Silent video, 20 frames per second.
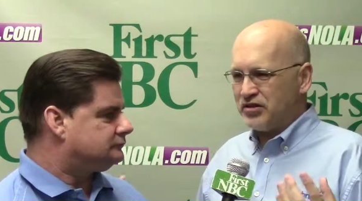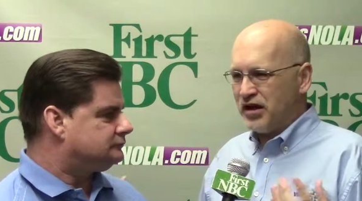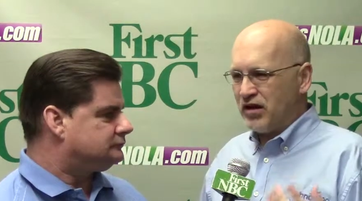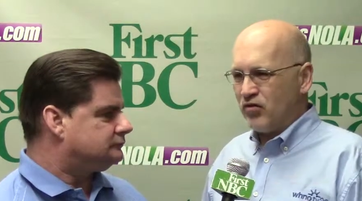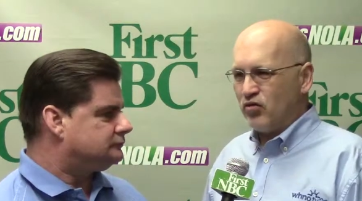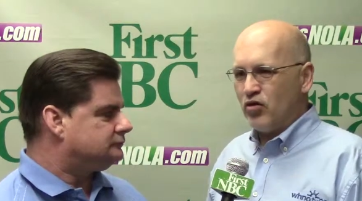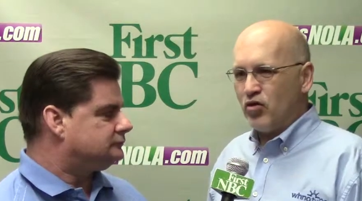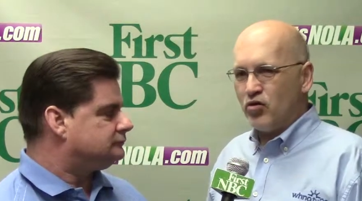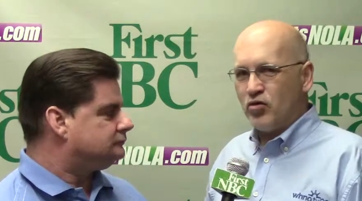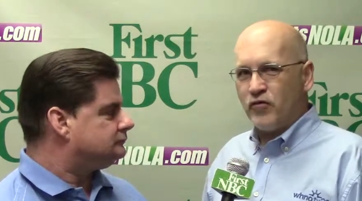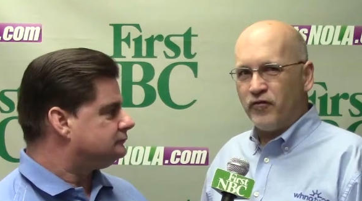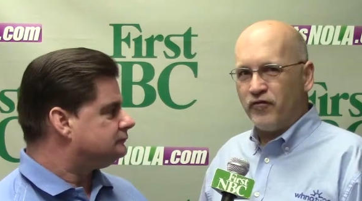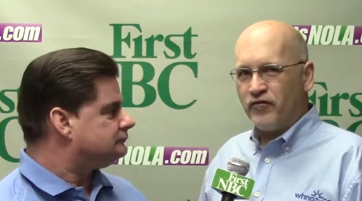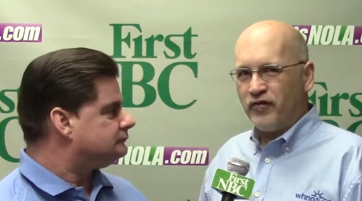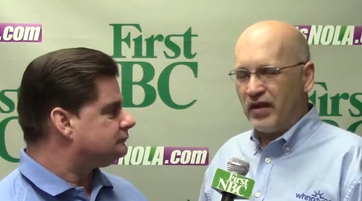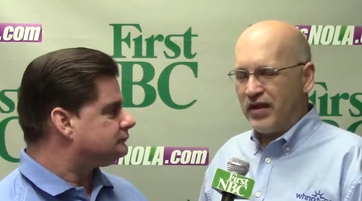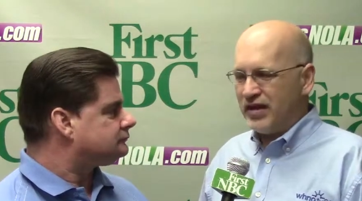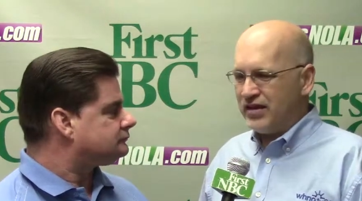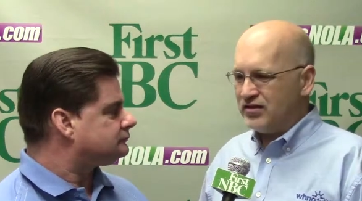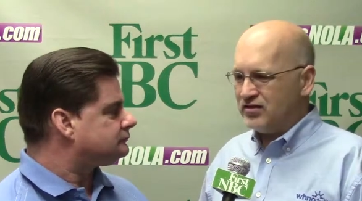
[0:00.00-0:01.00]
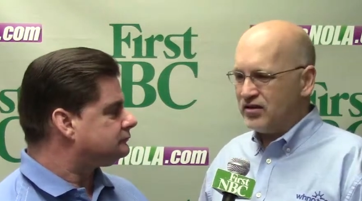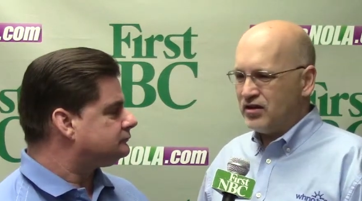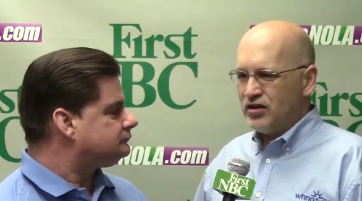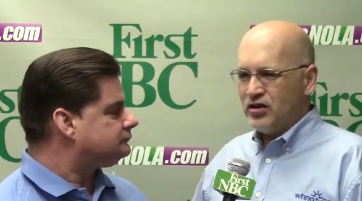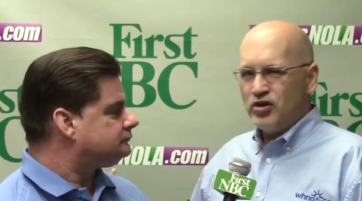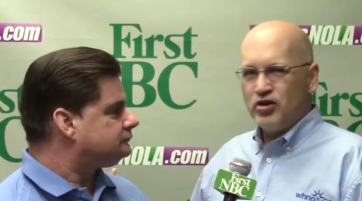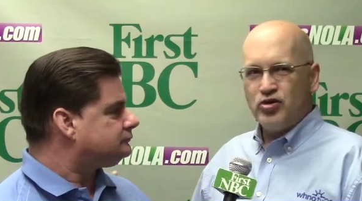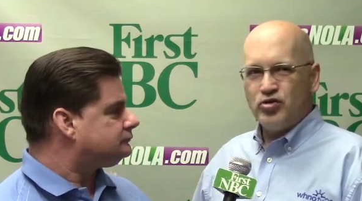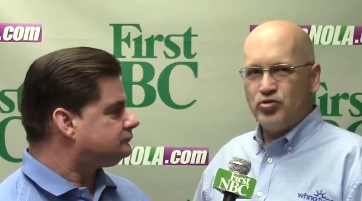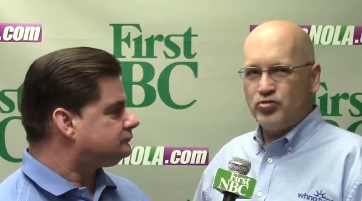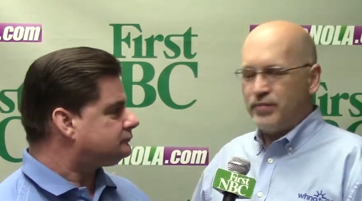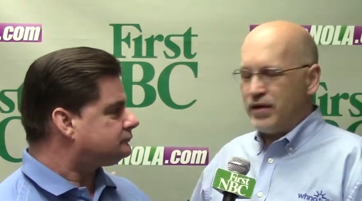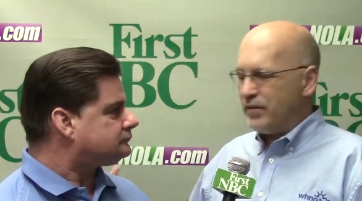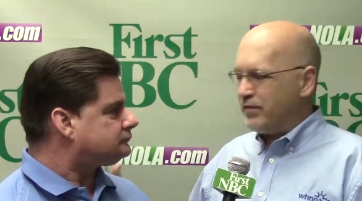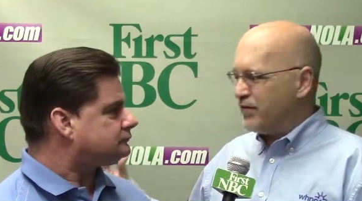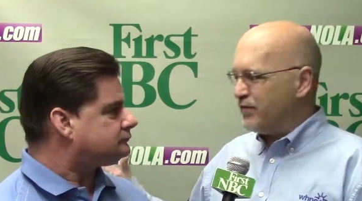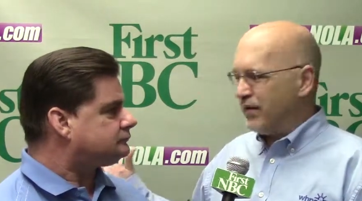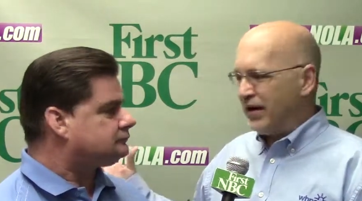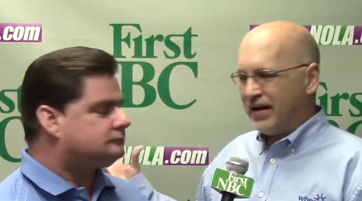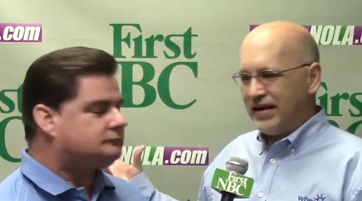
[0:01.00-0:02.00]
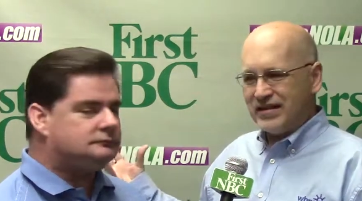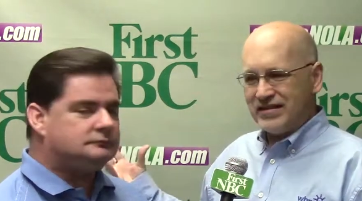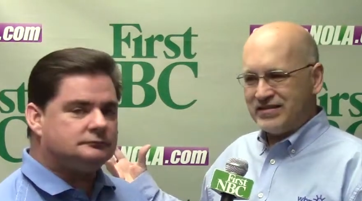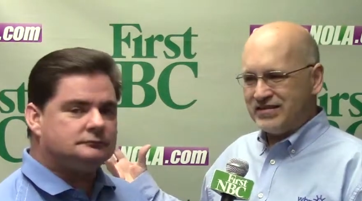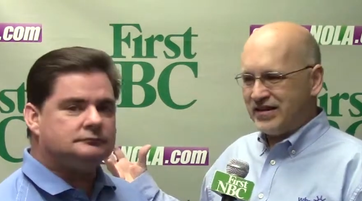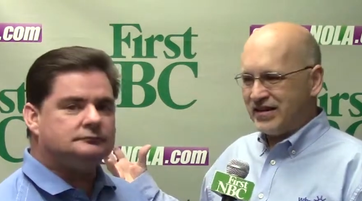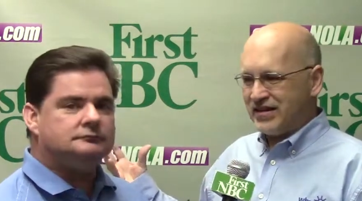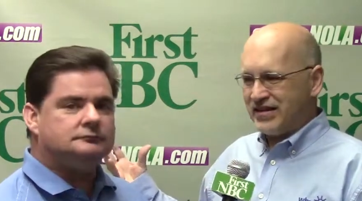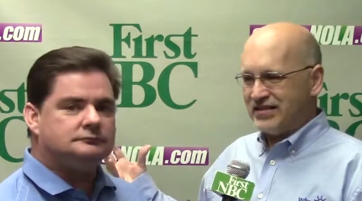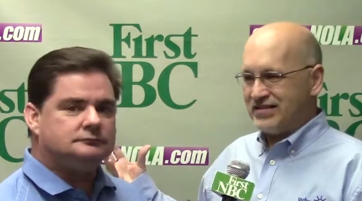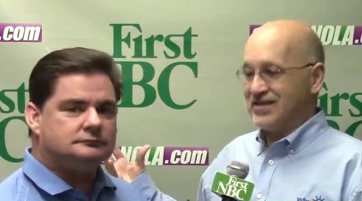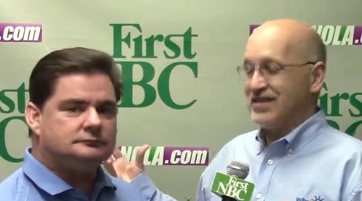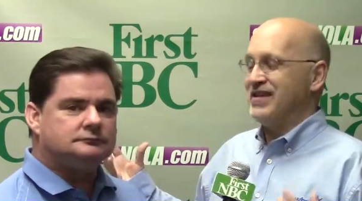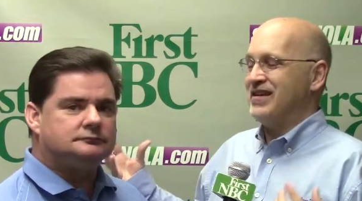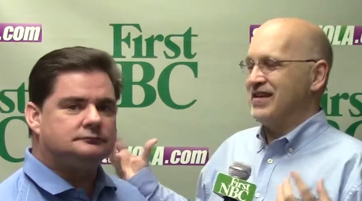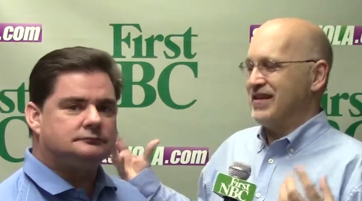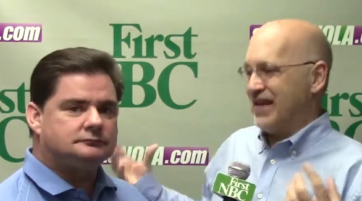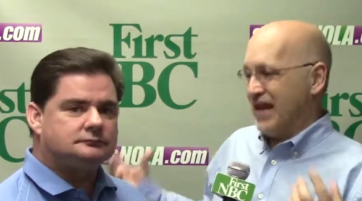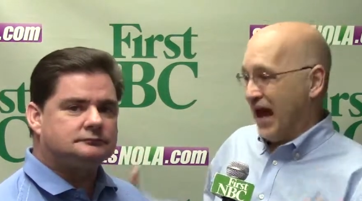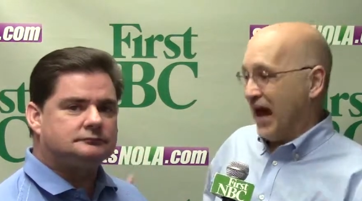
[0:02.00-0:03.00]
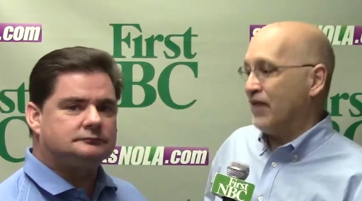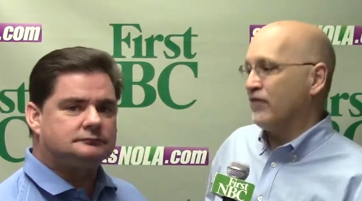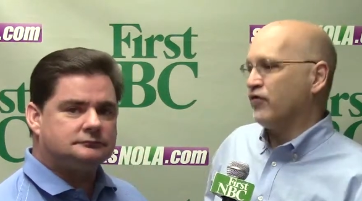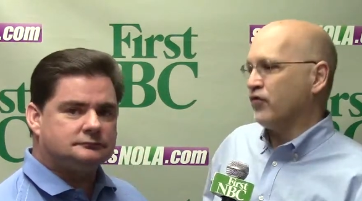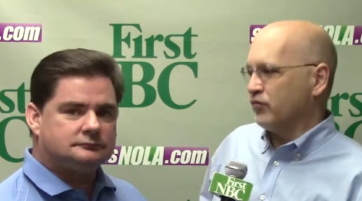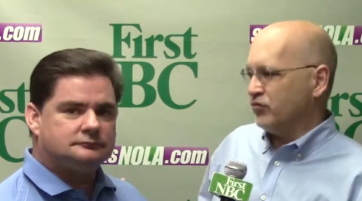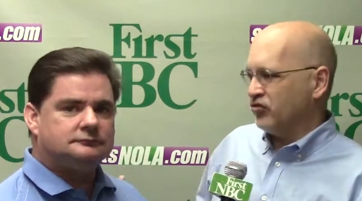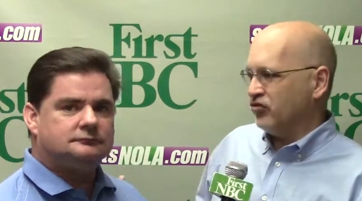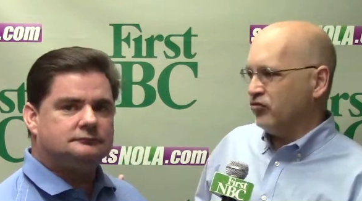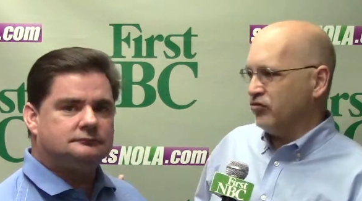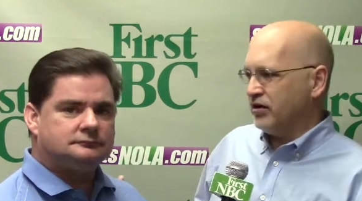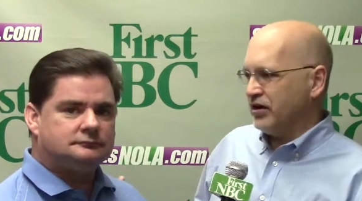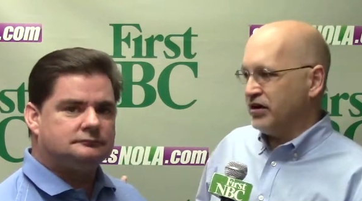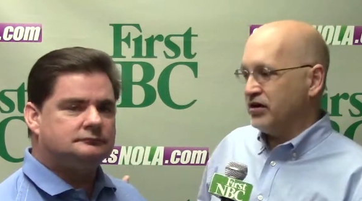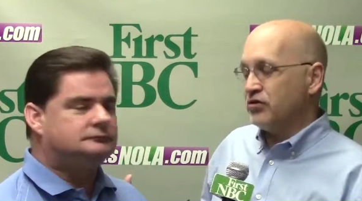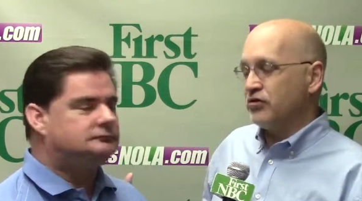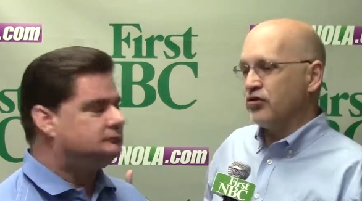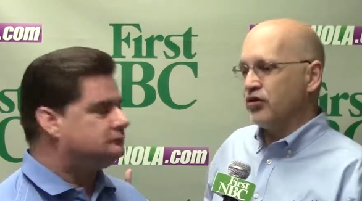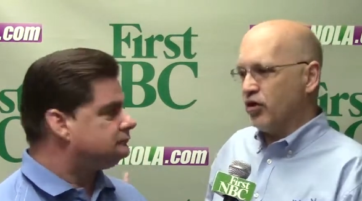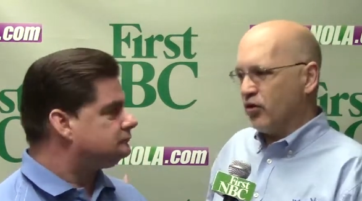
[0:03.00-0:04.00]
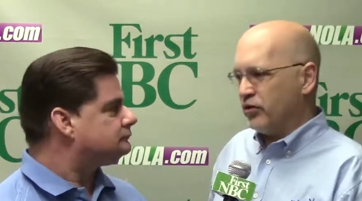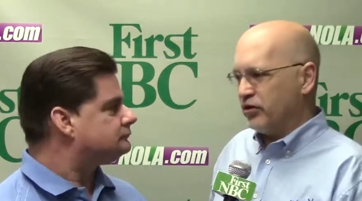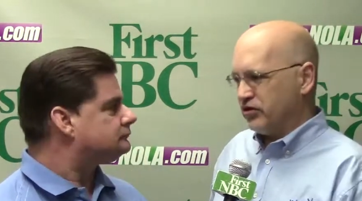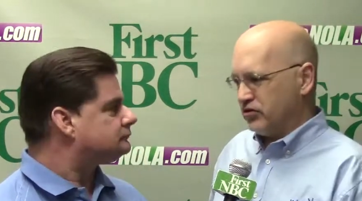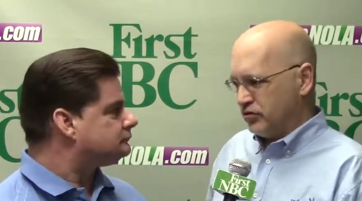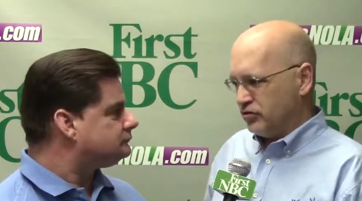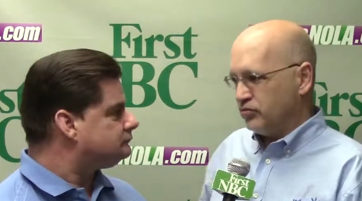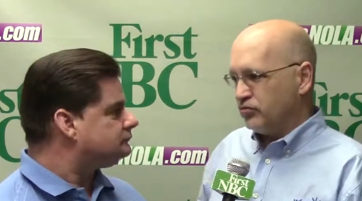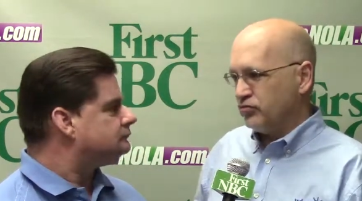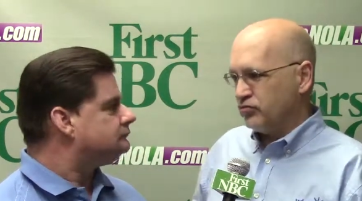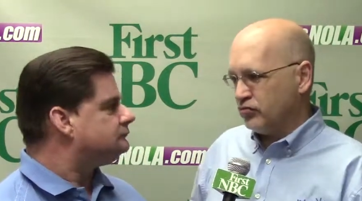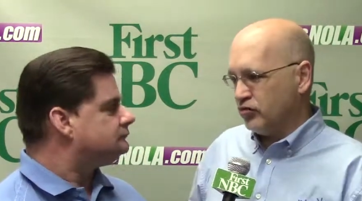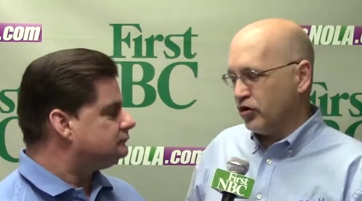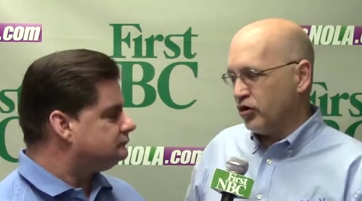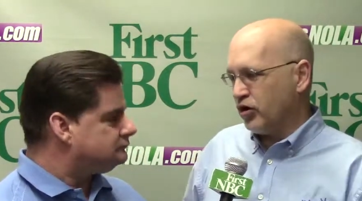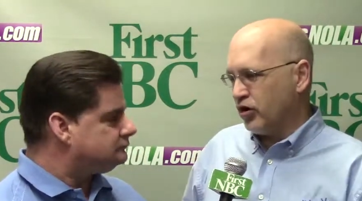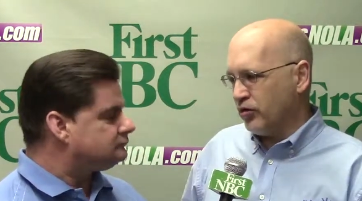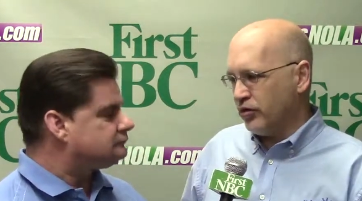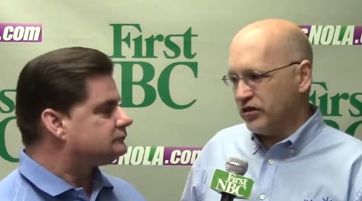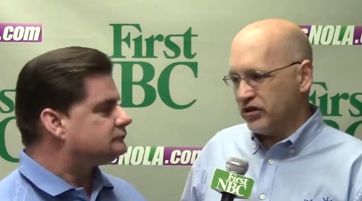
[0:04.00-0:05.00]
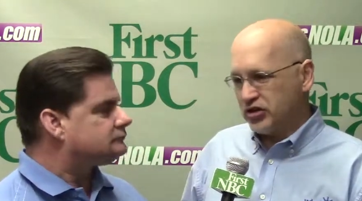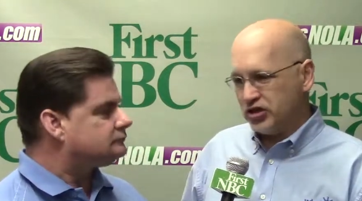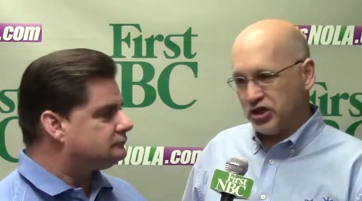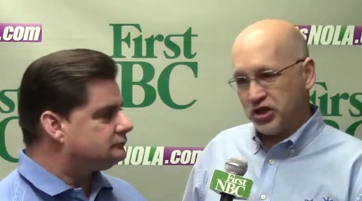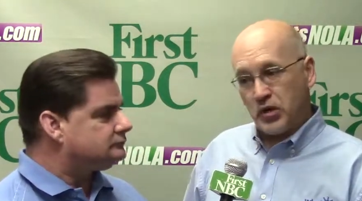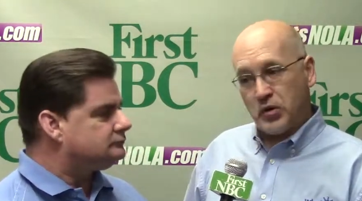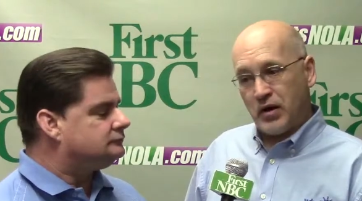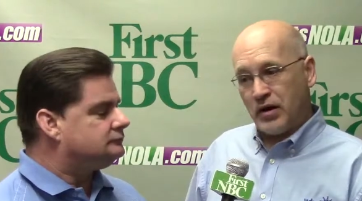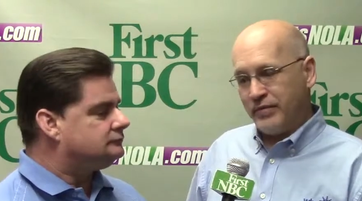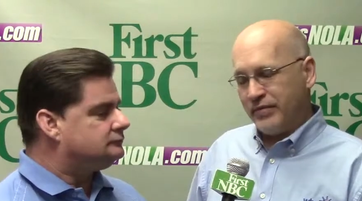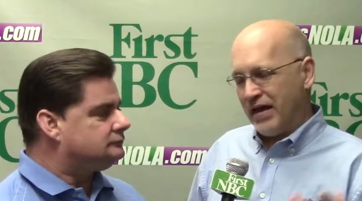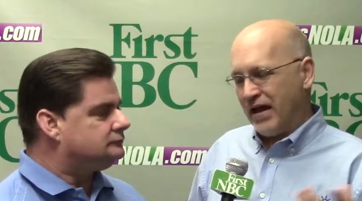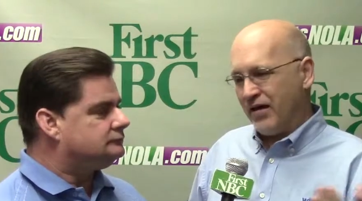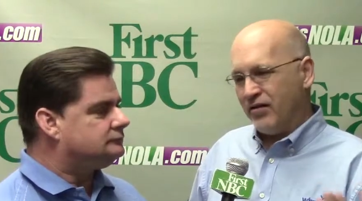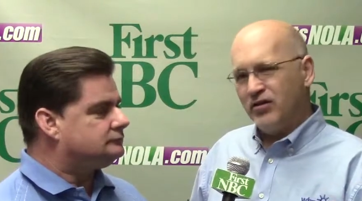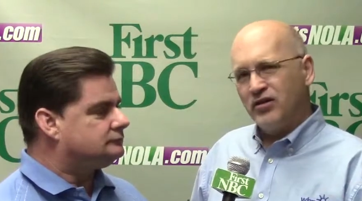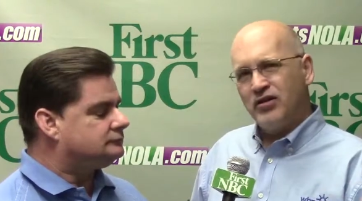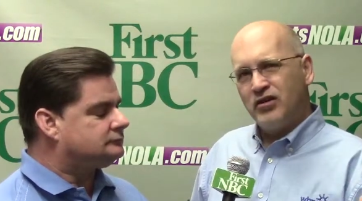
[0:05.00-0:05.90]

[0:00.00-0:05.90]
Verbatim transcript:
Speaker 1: you got local fans who may be buying tickets not from Tulane and are going to are going to show up now.